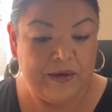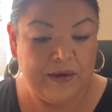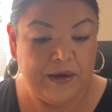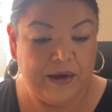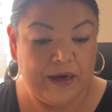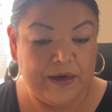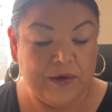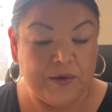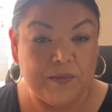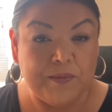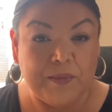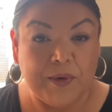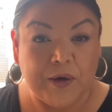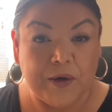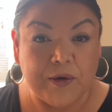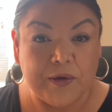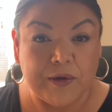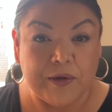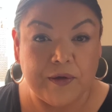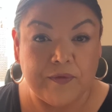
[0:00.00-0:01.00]
don't
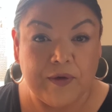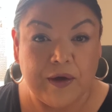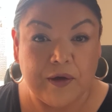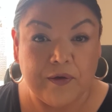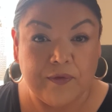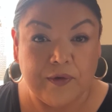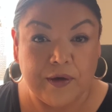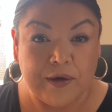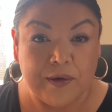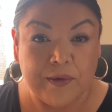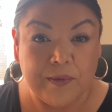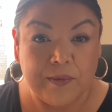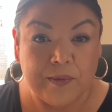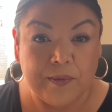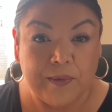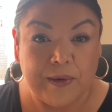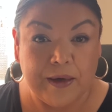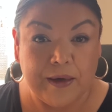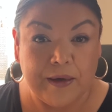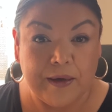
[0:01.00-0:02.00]
burn the velvet
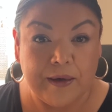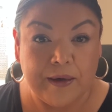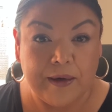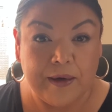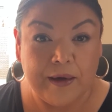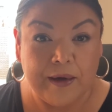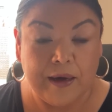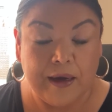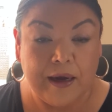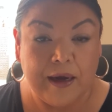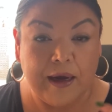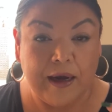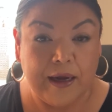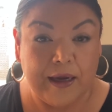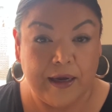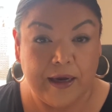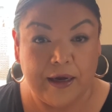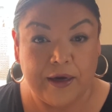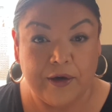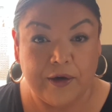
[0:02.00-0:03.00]
when I
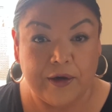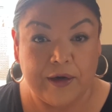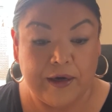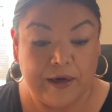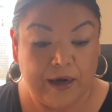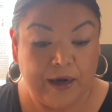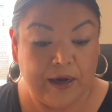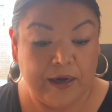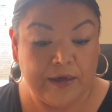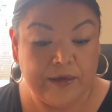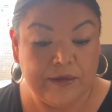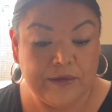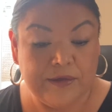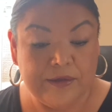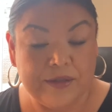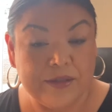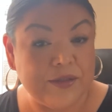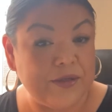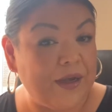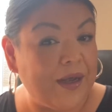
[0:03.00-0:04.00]
iron it on.
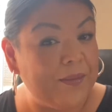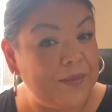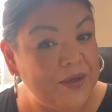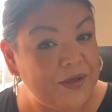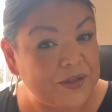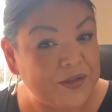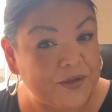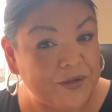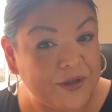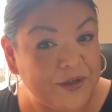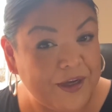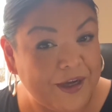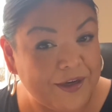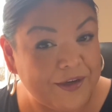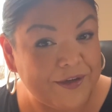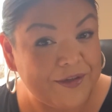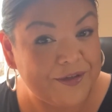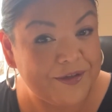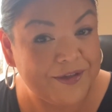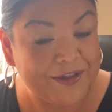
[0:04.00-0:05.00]
So I'm going to show you how
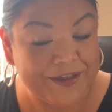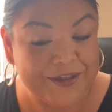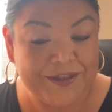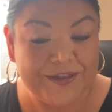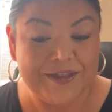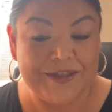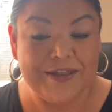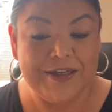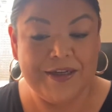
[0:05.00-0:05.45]
to do this.